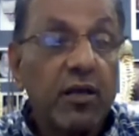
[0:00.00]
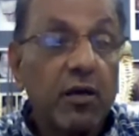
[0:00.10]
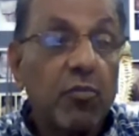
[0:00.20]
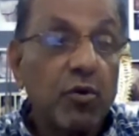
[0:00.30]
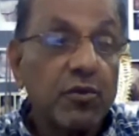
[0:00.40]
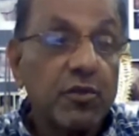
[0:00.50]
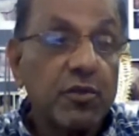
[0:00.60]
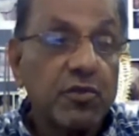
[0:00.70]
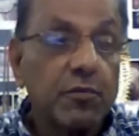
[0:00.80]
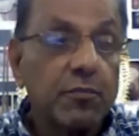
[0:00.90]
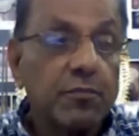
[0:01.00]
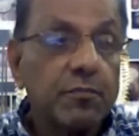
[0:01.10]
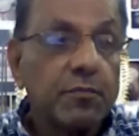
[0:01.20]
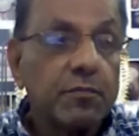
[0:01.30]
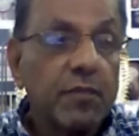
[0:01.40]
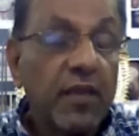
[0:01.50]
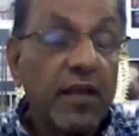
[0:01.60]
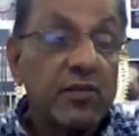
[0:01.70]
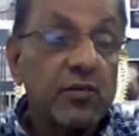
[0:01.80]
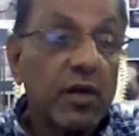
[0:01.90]
a bone tissue and
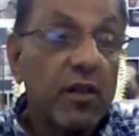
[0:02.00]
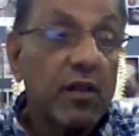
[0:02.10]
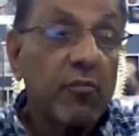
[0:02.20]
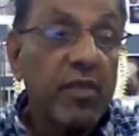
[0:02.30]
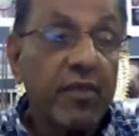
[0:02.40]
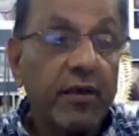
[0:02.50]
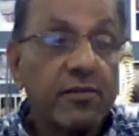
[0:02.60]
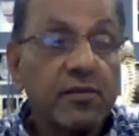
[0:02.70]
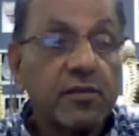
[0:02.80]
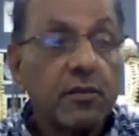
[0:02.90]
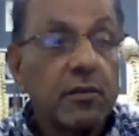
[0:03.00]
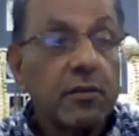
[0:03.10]
that's one of the methods